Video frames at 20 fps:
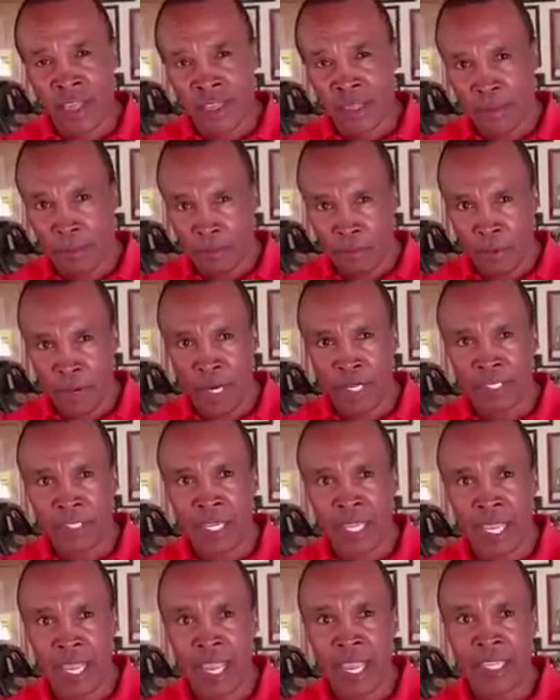that brings
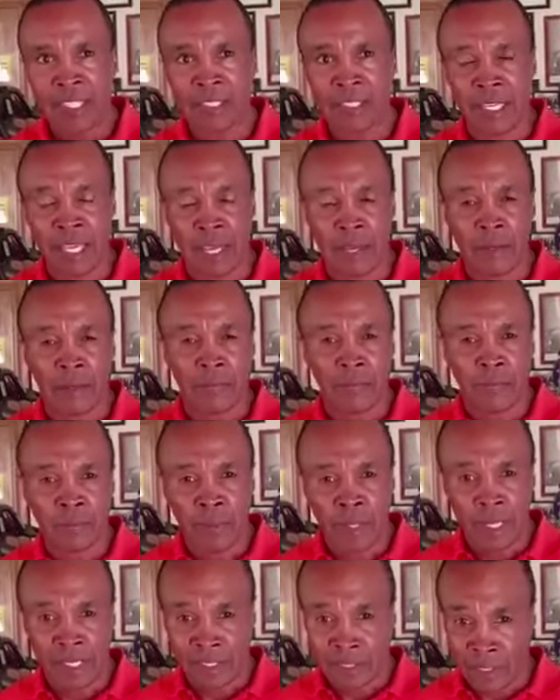the hands down
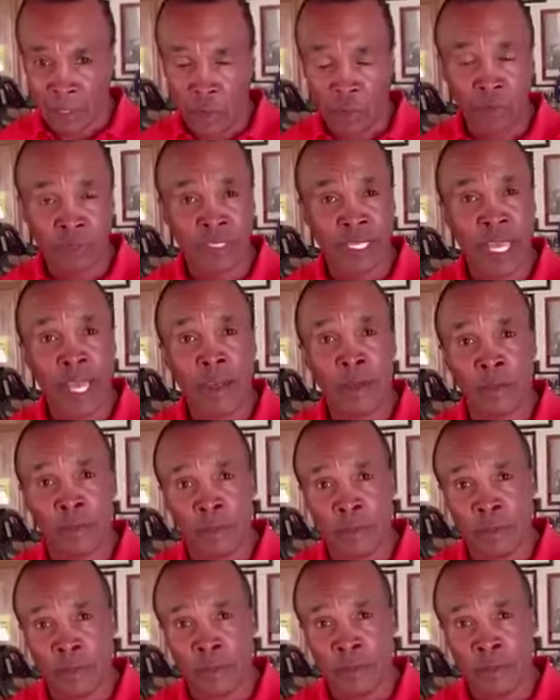and slows down